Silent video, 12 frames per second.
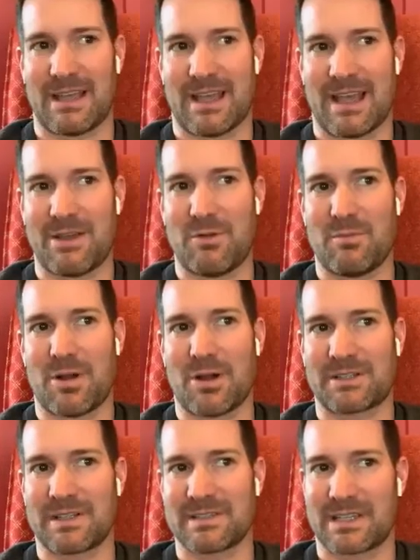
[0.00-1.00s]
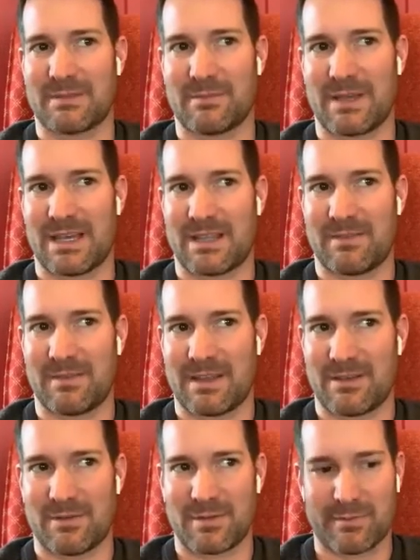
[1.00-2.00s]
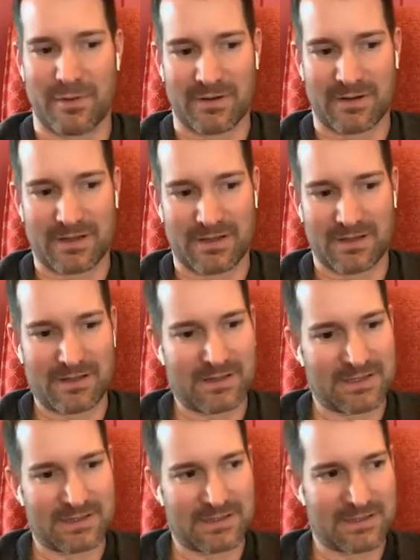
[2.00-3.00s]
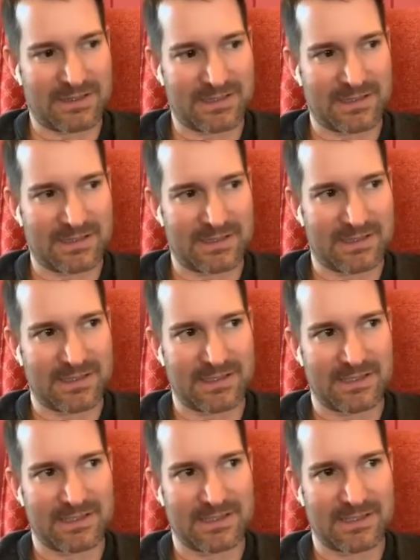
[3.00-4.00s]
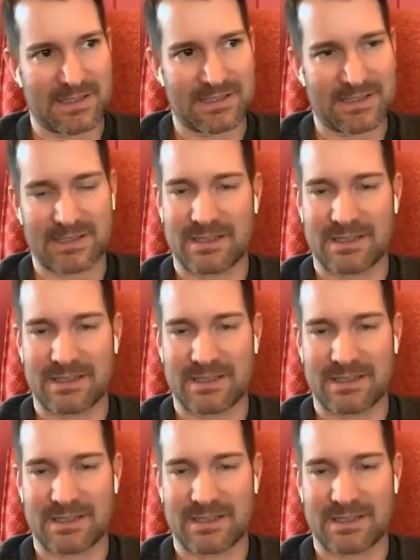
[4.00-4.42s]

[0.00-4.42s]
I hope Mark doesn't get mad. I hope if Mark is listening to this, he doesn't get